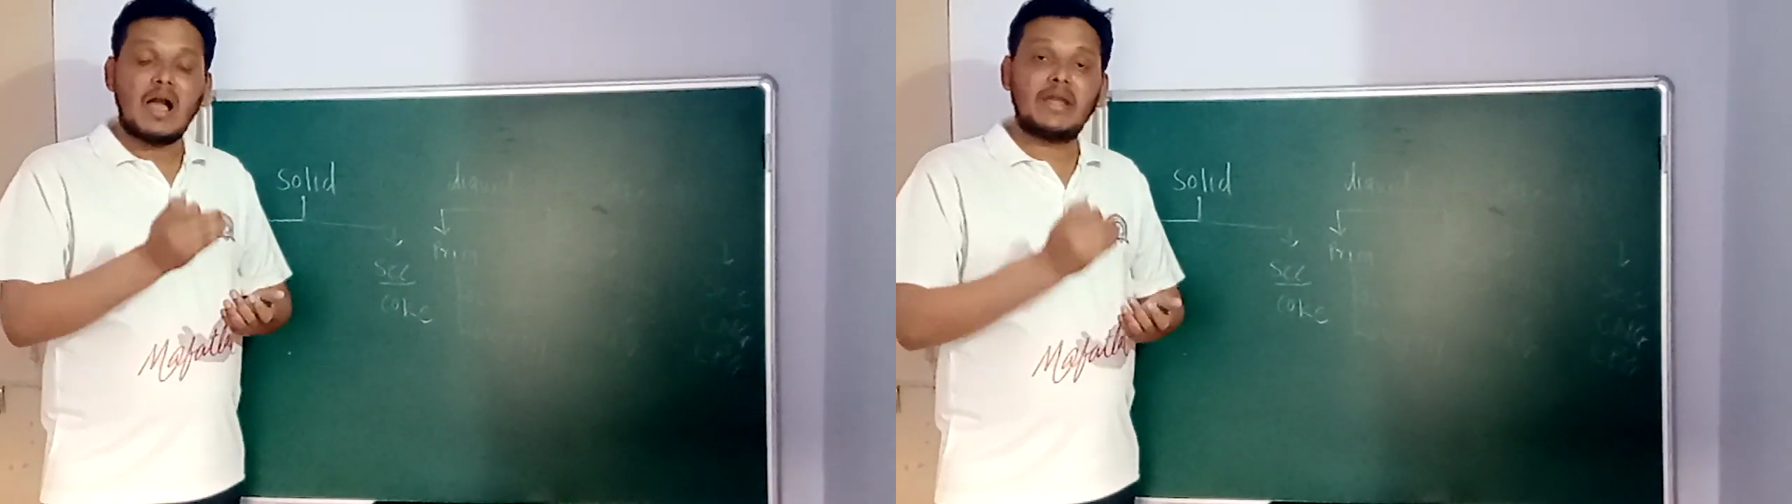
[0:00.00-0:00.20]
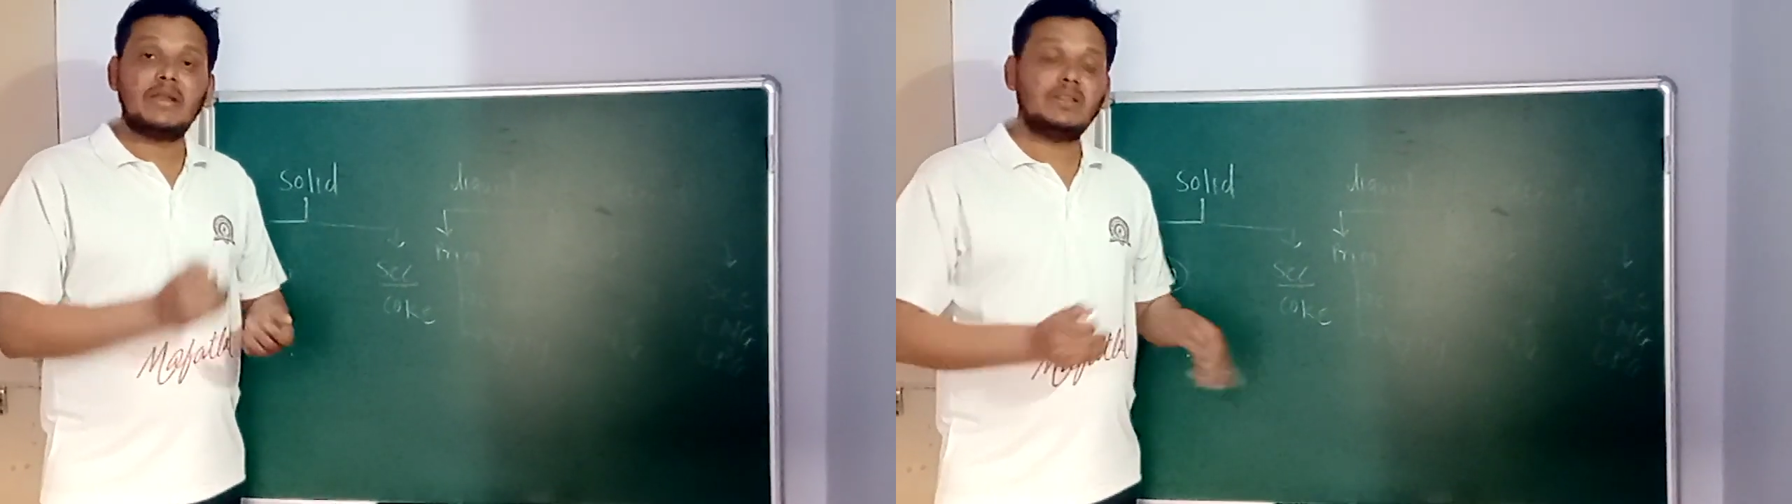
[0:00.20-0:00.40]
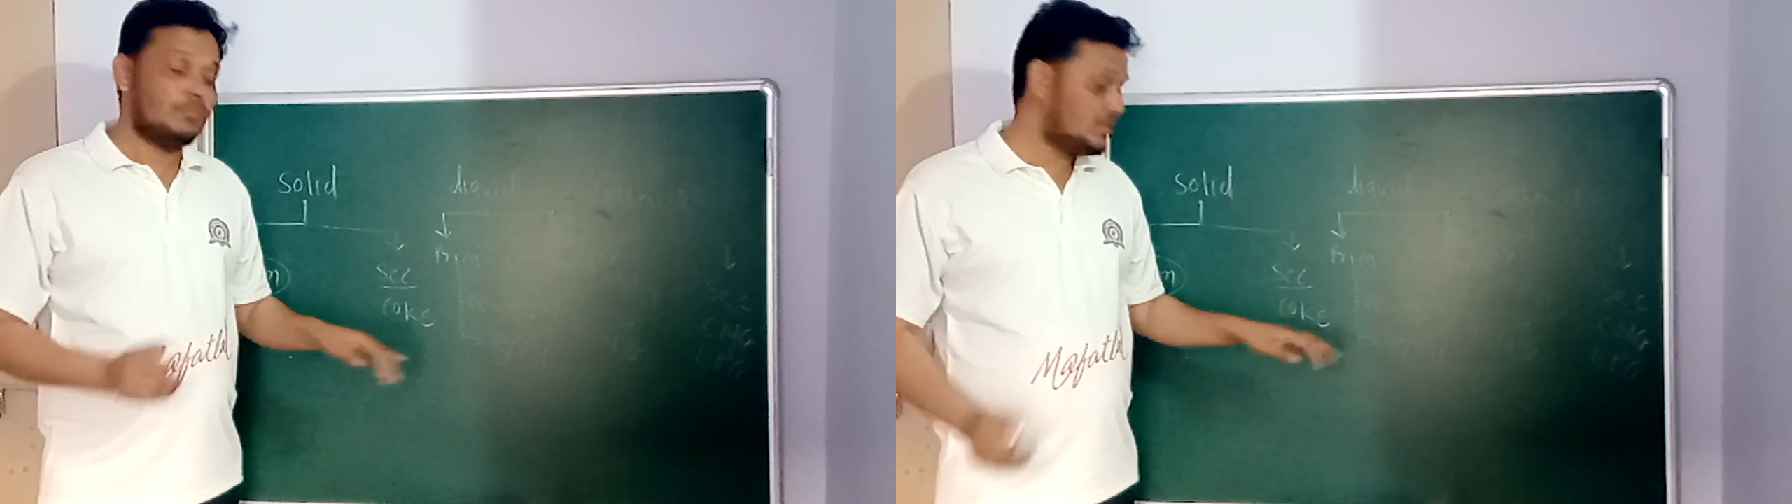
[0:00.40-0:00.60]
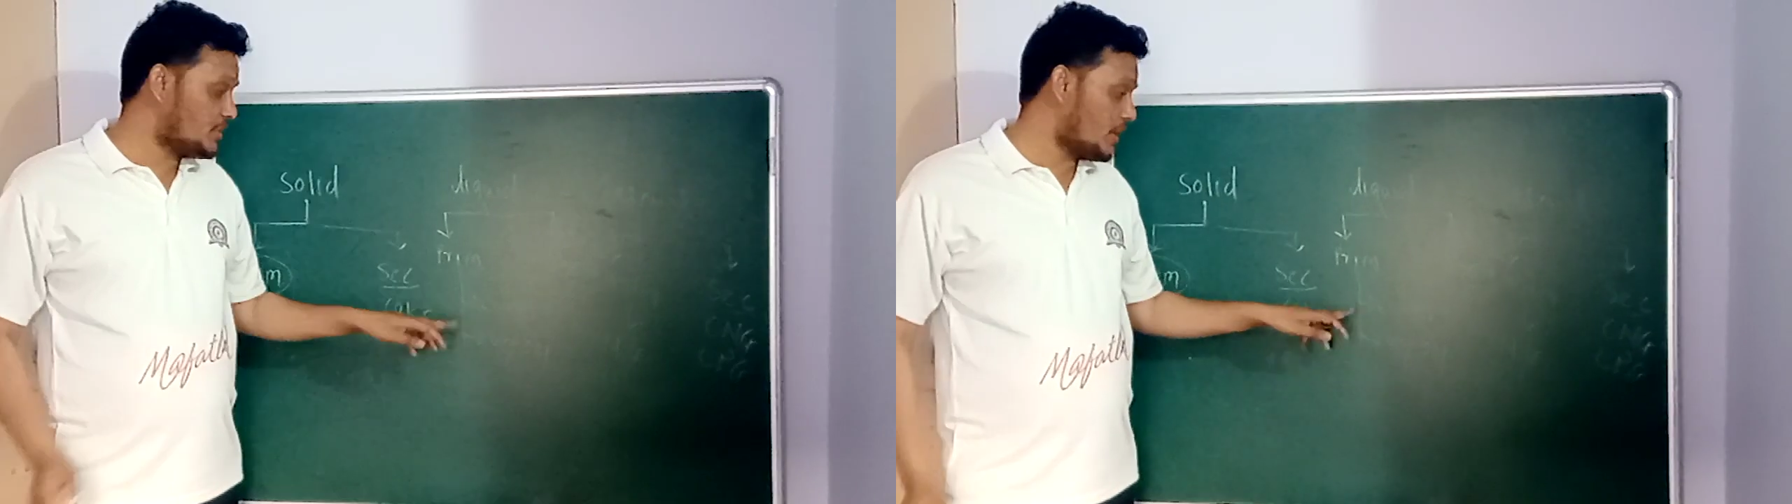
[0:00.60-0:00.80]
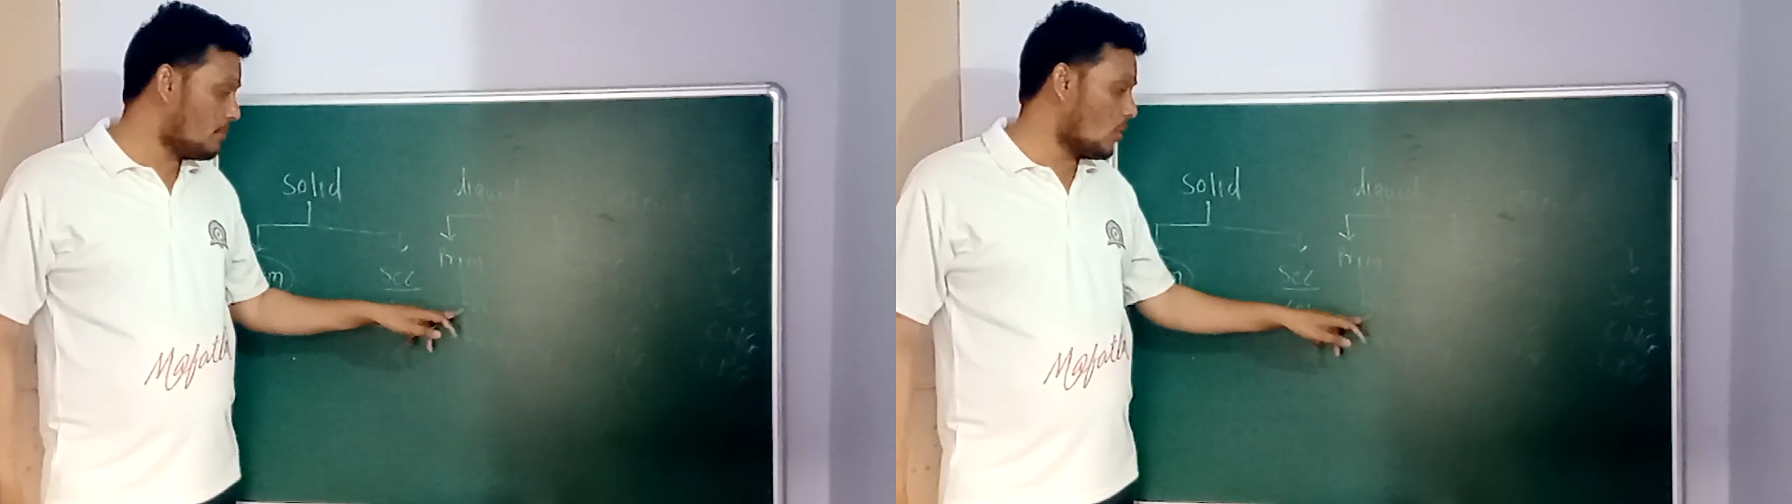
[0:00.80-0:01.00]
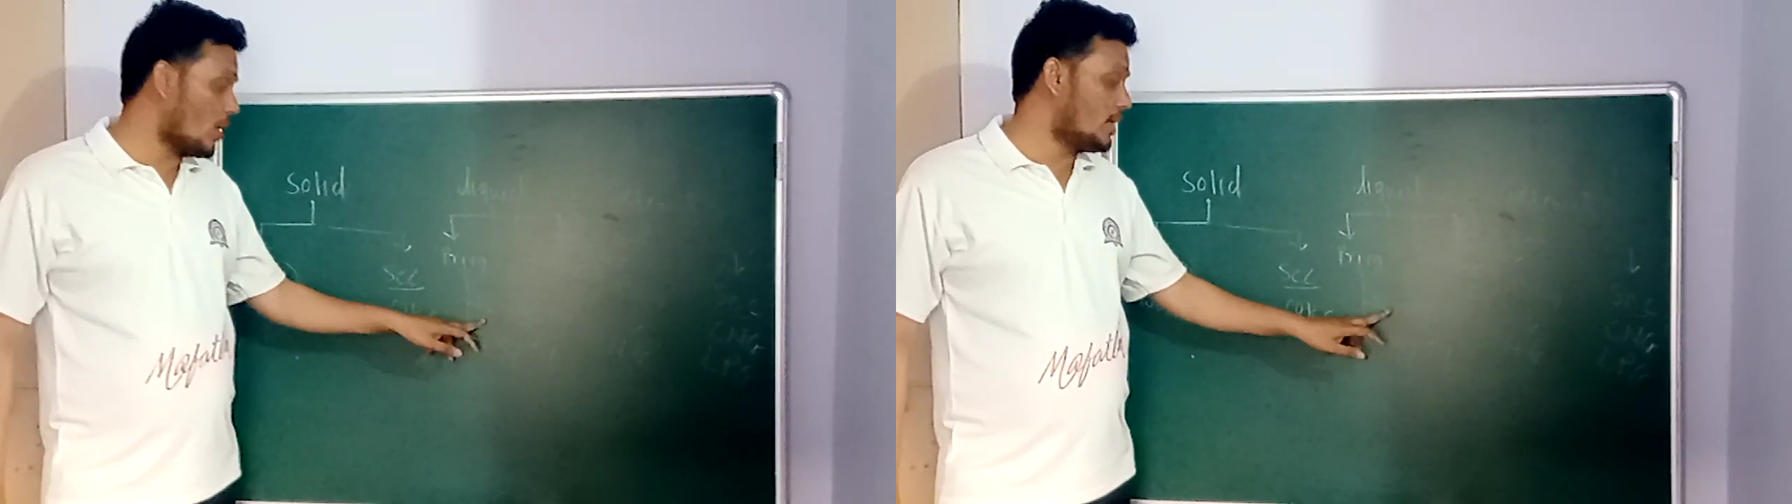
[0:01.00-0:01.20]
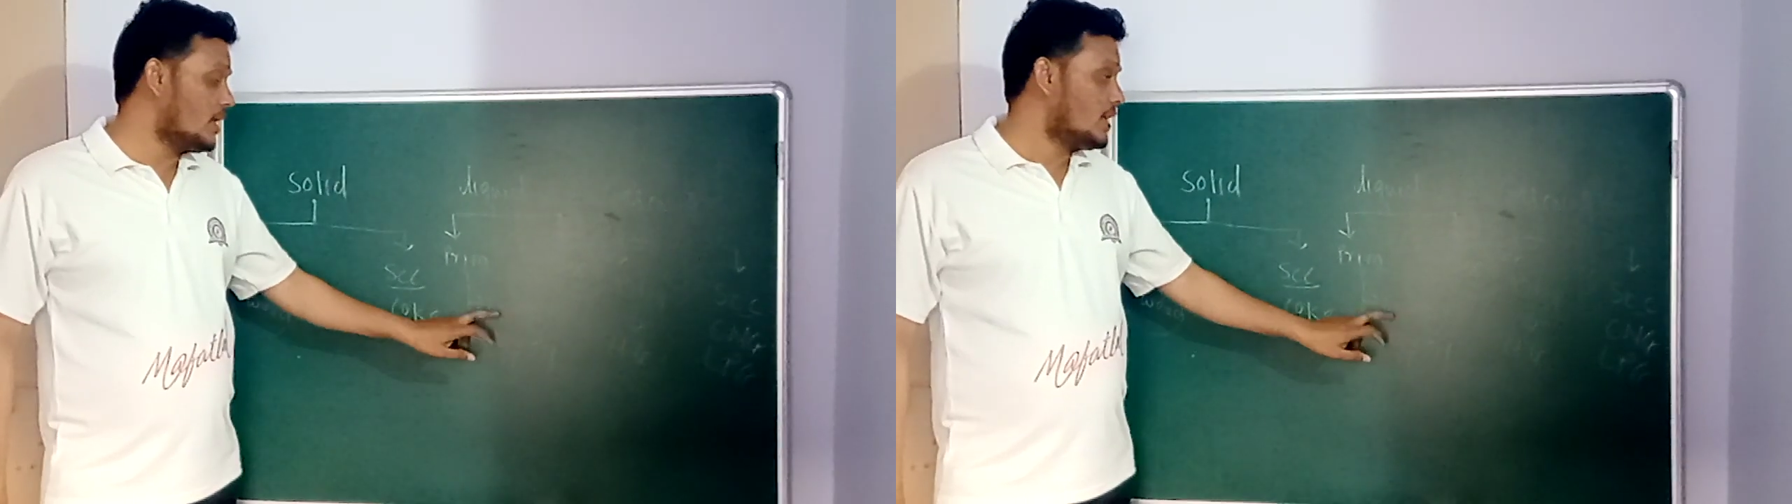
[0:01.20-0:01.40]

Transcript: Again the vegetable oil.